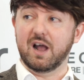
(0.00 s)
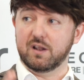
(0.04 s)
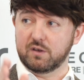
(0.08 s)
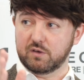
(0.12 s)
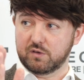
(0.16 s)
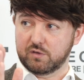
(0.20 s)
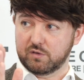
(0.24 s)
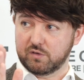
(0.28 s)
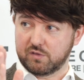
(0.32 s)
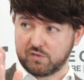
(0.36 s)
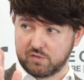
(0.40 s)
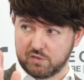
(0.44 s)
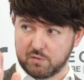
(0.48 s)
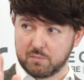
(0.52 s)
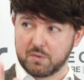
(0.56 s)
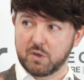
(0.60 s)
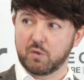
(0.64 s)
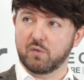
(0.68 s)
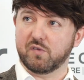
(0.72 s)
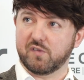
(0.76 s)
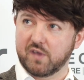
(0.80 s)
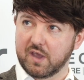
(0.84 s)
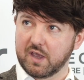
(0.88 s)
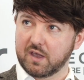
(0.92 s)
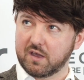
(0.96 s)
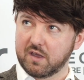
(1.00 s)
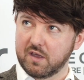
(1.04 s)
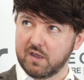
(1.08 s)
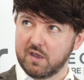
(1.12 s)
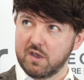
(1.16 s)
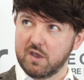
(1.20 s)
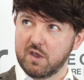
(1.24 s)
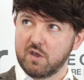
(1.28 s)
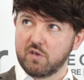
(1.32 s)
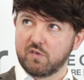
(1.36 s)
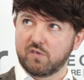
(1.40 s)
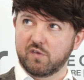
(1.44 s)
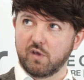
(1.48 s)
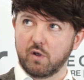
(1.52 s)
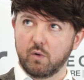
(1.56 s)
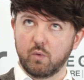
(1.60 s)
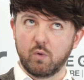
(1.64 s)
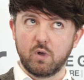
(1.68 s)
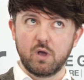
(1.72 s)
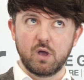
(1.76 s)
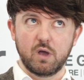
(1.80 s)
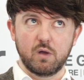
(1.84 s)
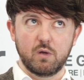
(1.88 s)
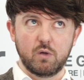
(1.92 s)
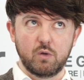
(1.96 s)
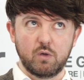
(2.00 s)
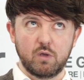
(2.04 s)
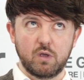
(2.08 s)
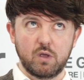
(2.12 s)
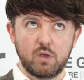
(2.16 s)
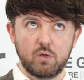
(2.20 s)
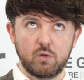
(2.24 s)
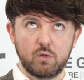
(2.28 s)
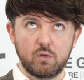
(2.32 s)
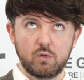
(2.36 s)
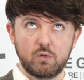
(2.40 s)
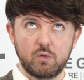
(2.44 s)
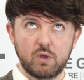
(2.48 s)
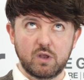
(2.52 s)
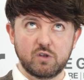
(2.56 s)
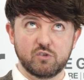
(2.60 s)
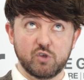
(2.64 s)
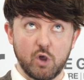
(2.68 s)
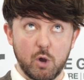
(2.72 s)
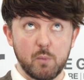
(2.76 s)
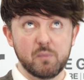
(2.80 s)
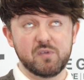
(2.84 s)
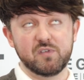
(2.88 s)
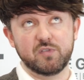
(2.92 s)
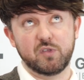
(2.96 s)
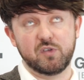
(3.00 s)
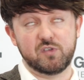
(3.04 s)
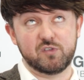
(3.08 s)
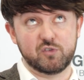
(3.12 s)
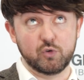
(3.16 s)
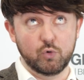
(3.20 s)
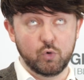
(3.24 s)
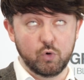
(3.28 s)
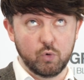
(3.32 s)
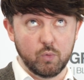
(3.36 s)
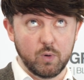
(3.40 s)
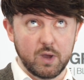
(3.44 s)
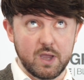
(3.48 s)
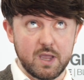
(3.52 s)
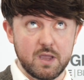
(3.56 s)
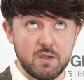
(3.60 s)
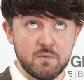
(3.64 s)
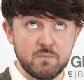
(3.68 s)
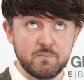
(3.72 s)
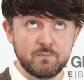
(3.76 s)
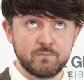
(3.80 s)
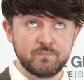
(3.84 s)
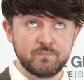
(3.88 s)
and the music. So, in terms of the story,